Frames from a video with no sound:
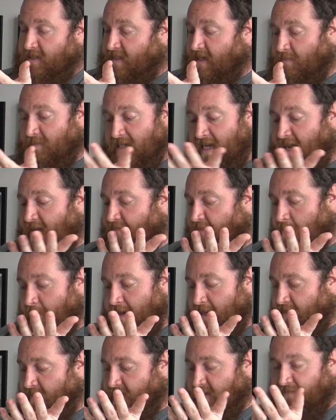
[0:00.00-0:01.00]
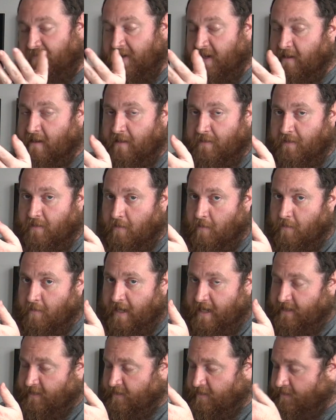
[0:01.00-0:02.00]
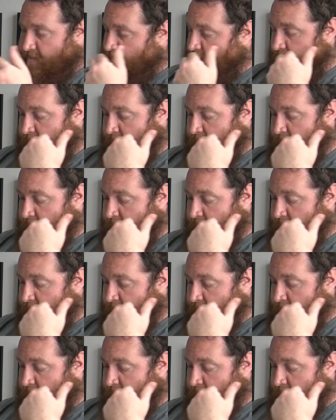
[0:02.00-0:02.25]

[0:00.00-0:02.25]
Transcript: up to everyone else to figure out their own answers?